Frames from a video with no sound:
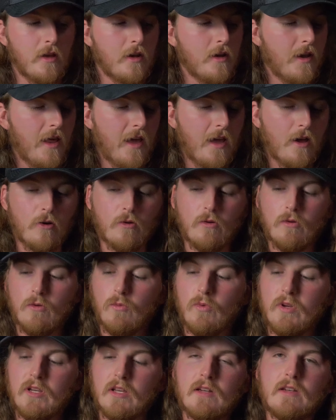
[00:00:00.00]
Now
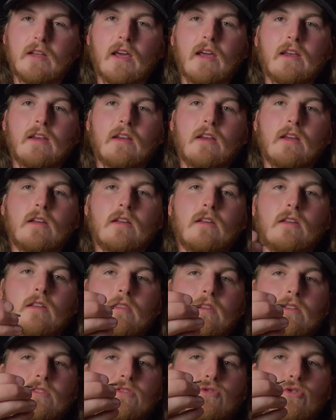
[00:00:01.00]
we can take
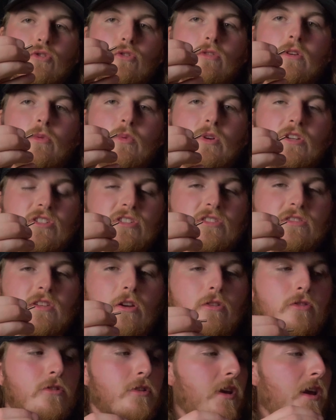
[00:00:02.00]
the screw that we just
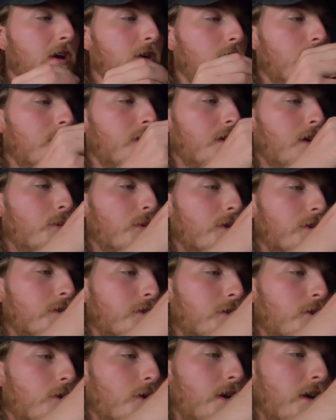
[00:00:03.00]
now took out, and we're
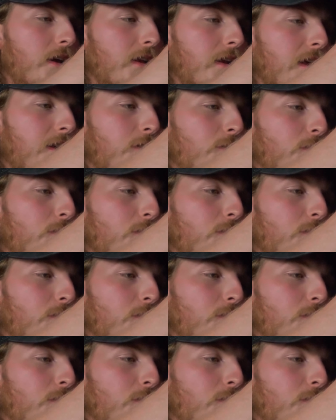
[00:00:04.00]
going to go ahead and